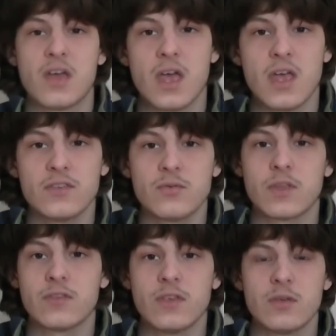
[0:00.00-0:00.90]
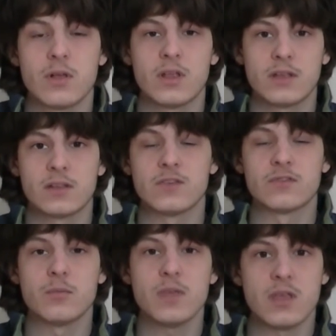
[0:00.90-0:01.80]
As you can see, well, at
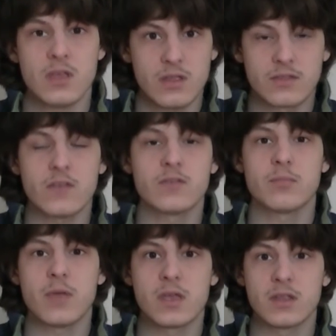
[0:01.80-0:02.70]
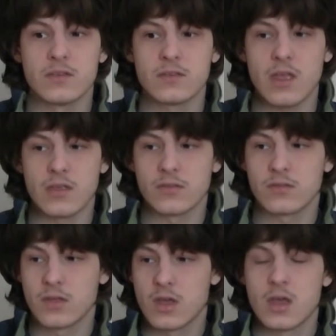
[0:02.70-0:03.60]
least to me, it doesn't make any sense.